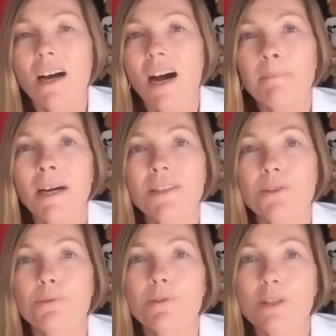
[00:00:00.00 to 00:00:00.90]
I might
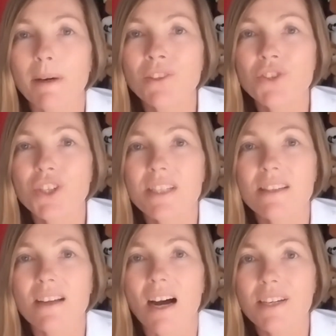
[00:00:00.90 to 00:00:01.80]
use
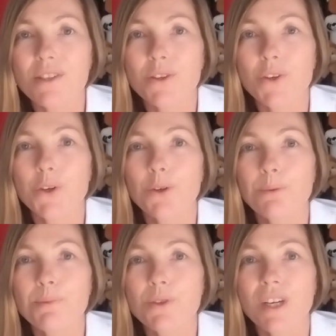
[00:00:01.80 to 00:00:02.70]
sponges, ice
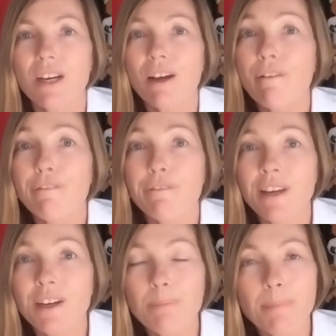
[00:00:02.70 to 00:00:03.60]
cubes,
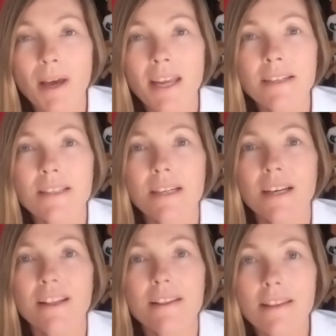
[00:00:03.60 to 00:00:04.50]
finger paint,
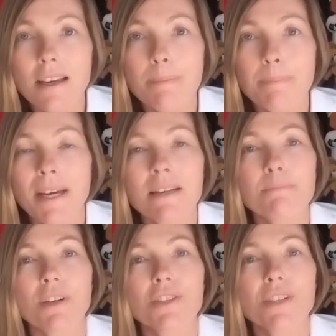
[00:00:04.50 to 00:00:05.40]
thick paint
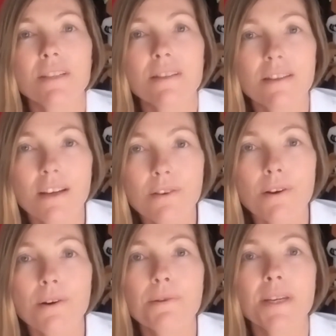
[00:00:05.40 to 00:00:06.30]
brushes, thick
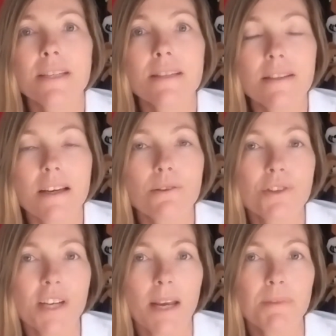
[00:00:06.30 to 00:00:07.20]
kokies, thicker
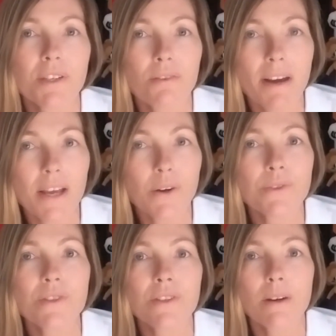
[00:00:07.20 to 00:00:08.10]
shaped
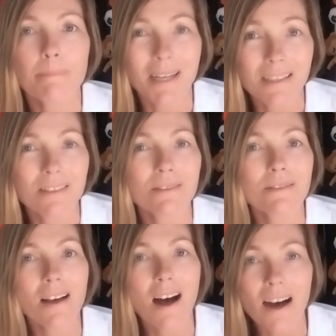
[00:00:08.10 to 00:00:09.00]
crayons,
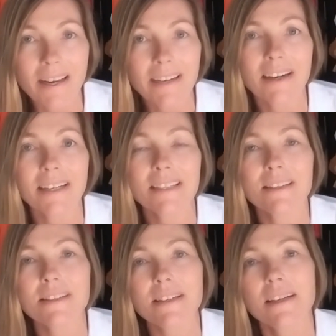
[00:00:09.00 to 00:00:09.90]
pastels,
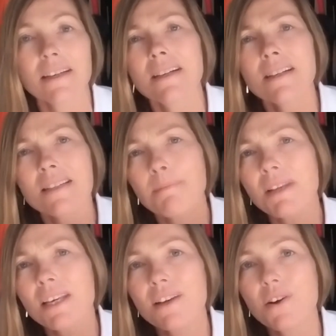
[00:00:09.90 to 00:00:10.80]
highlighters,
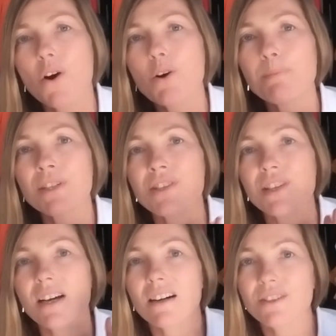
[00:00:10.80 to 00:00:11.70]
something that opens
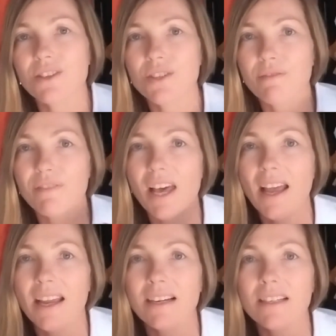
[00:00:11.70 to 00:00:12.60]
the arches of the
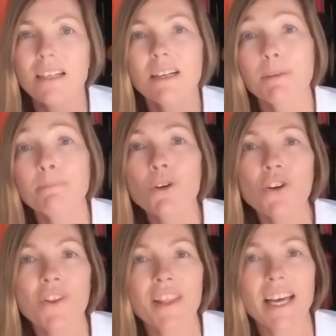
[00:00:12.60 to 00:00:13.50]
hand, but
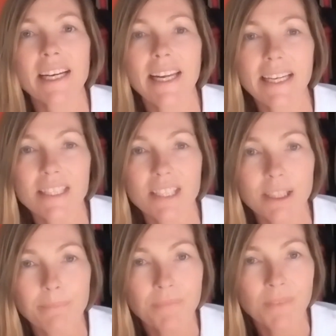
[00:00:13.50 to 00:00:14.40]
more on that later.